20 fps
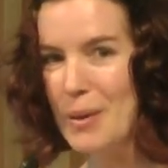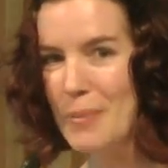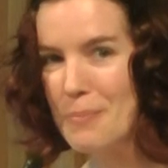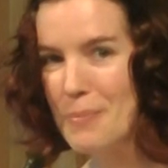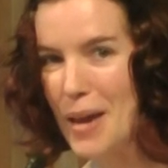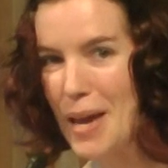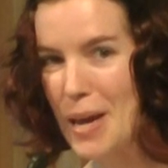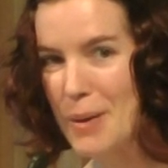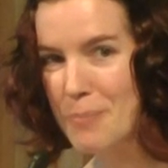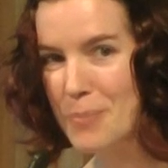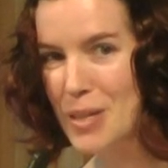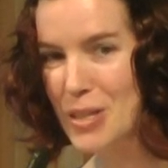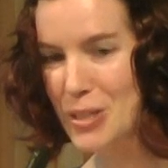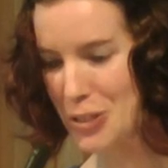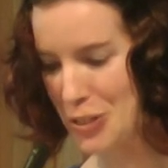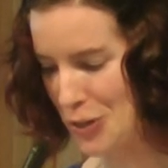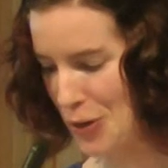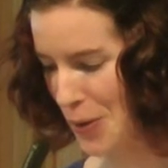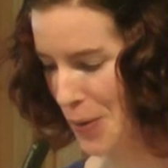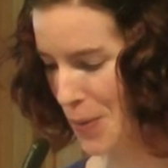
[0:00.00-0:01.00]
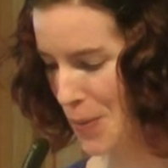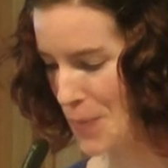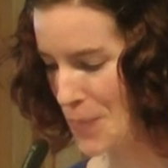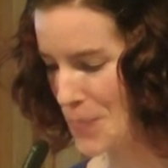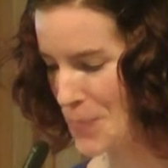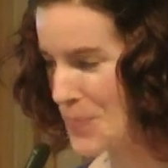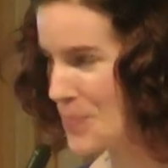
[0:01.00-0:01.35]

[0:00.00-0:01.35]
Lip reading: May it be so.